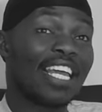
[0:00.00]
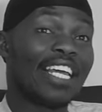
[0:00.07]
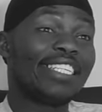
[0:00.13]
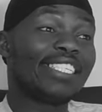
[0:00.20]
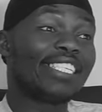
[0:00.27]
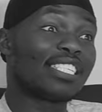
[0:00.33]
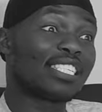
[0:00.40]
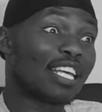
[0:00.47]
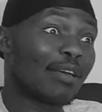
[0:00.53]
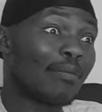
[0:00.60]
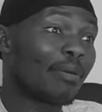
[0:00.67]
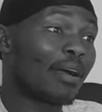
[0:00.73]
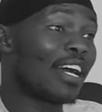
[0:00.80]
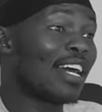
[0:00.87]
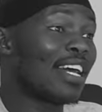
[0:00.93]
In
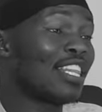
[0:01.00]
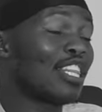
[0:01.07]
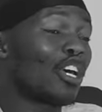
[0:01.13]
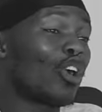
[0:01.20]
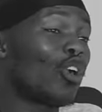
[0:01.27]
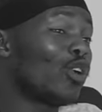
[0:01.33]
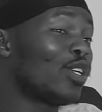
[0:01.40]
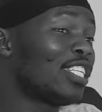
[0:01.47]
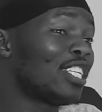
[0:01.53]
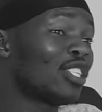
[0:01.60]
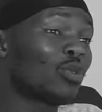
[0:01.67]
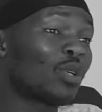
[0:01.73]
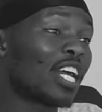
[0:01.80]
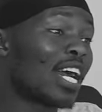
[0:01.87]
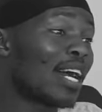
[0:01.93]
December, the
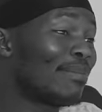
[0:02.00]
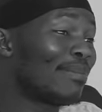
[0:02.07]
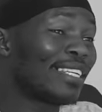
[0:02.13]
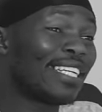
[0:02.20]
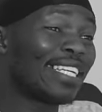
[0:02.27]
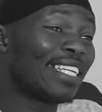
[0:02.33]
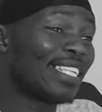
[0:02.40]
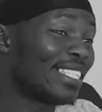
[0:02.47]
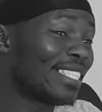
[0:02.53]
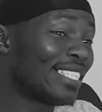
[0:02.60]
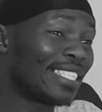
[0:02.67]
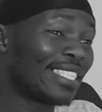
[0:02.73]
orders were coming in.